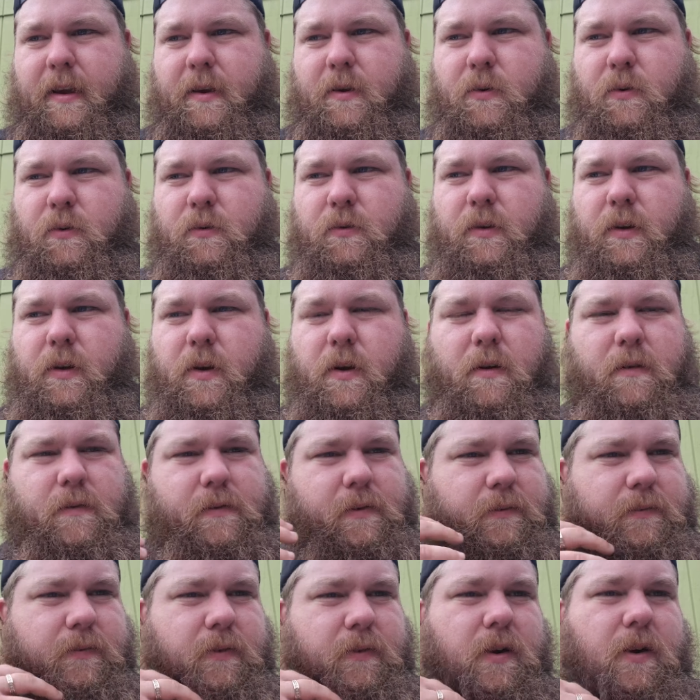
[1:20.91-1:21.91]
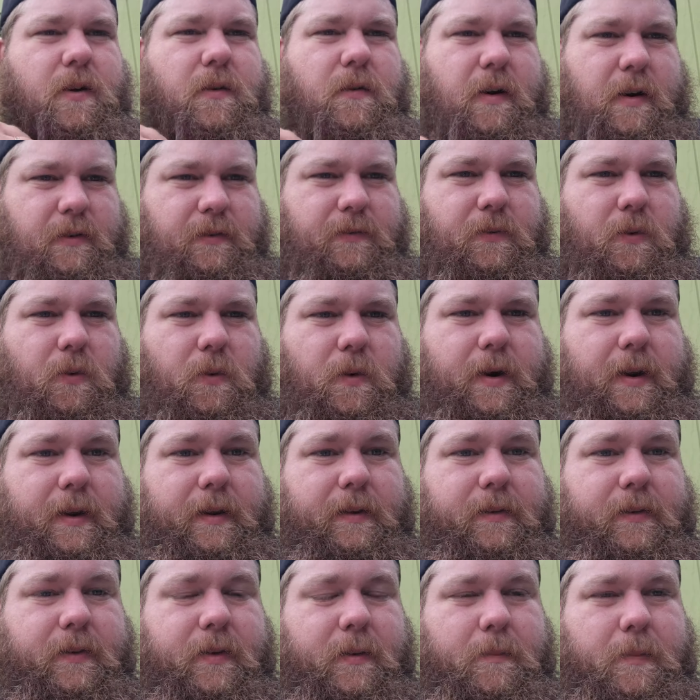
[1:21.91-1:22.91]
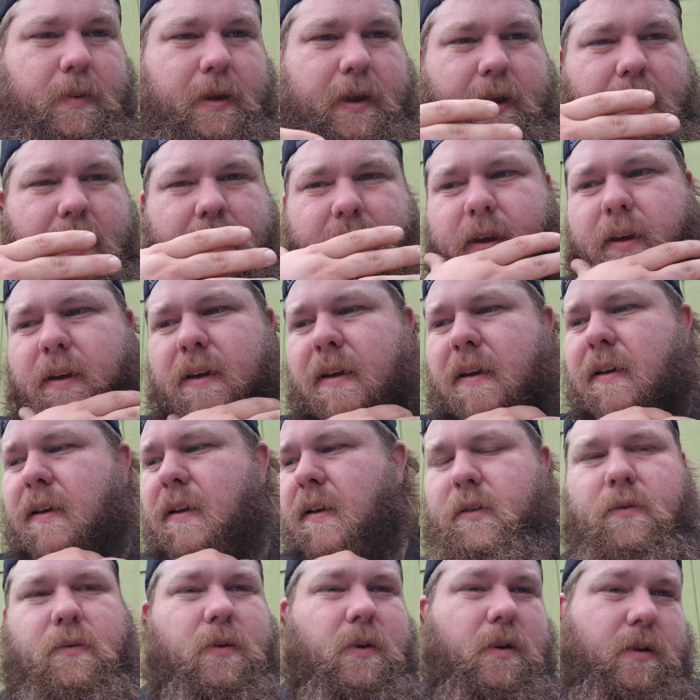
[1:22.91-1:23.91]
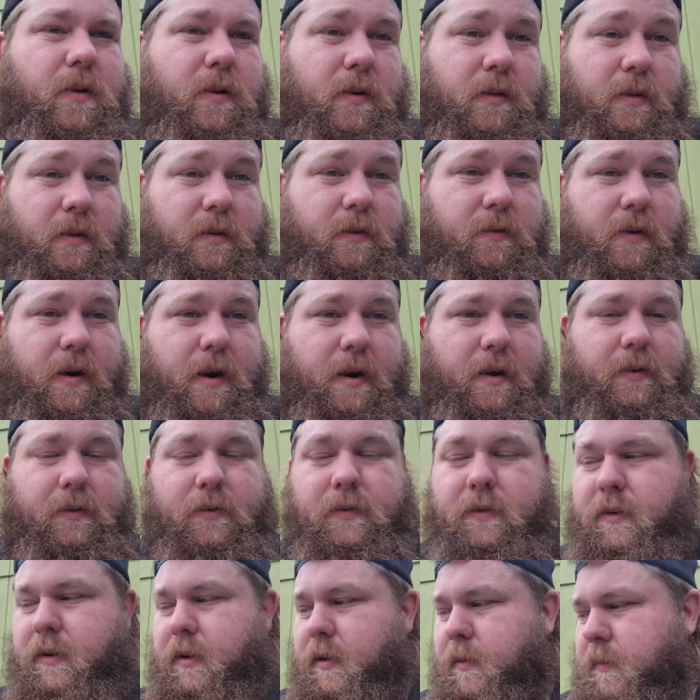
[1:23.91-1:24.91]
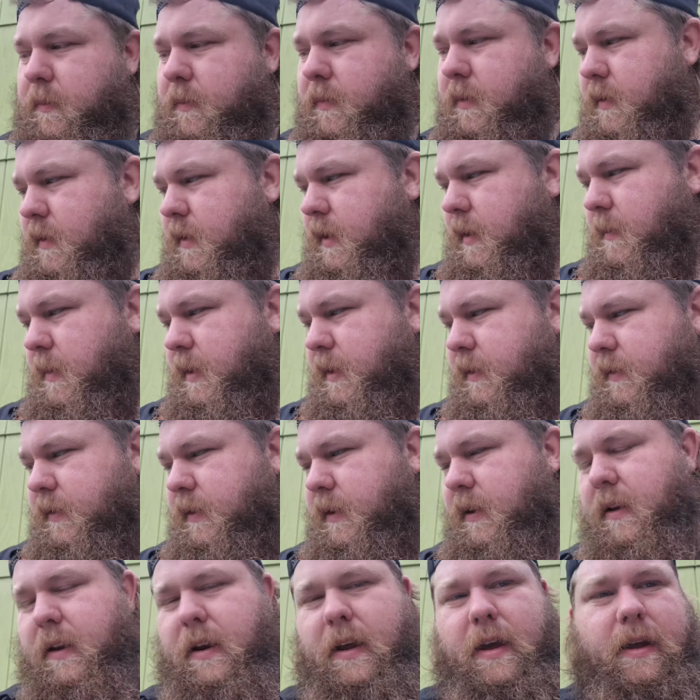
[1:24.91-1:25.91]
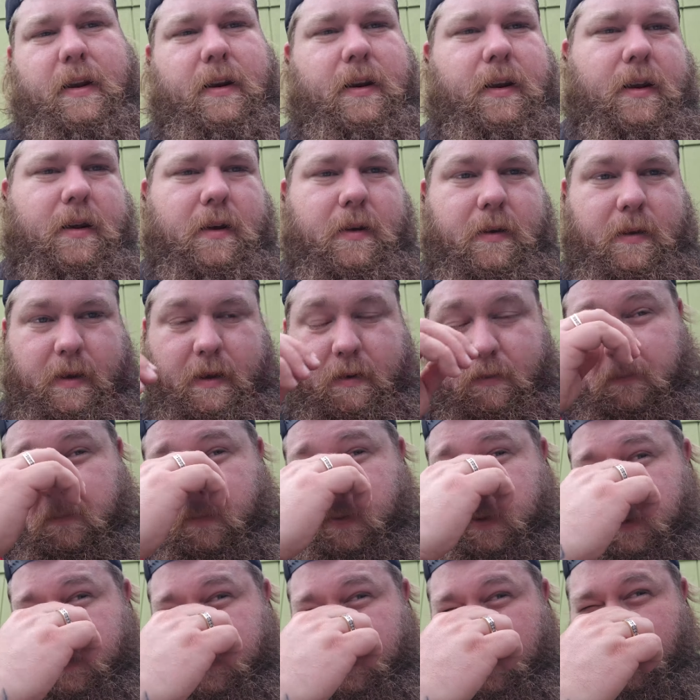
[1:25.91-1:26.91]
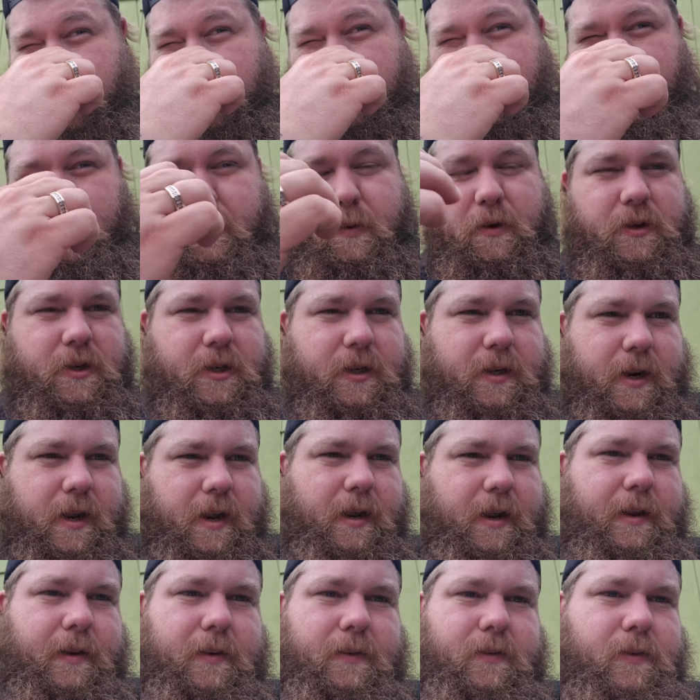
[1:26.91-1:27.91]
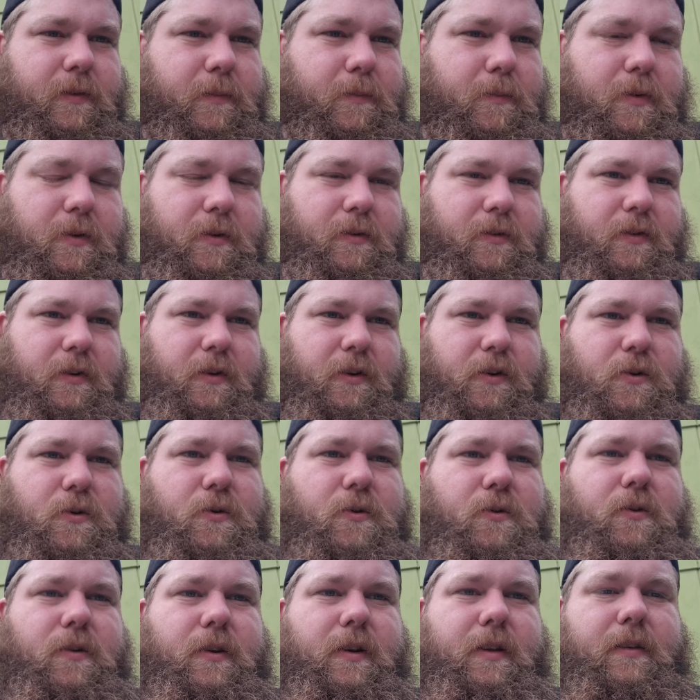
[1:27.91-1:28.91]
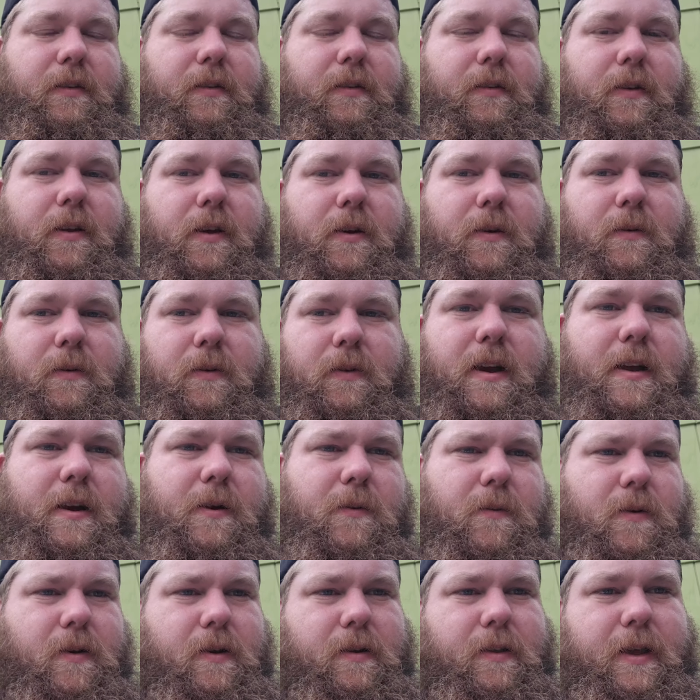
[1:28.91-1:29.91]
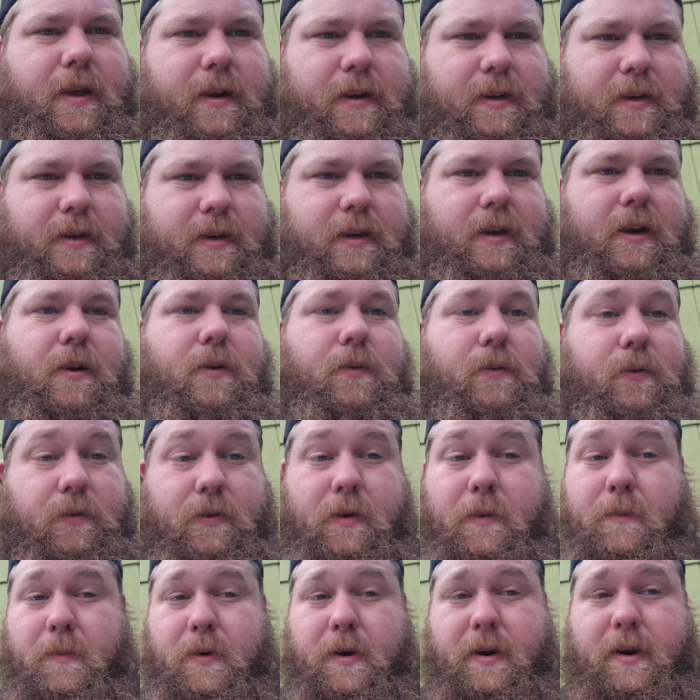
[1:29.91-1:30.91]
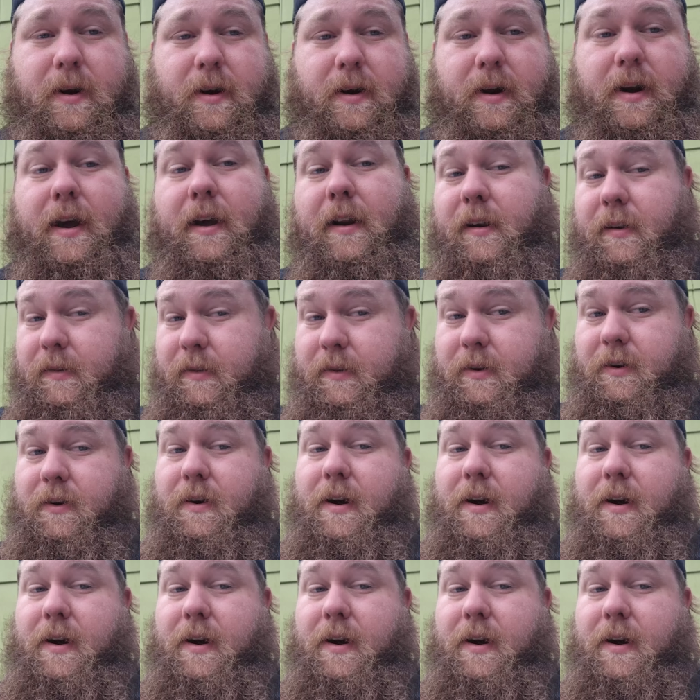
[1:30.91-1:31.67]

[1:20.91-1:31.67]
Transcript: coolant overflow reservoir needs to be to run on the drag strip. I mean, it's a good idea. Everybody's always pushing heads and pushing coolant, so kind of want that to go somewhere, not on the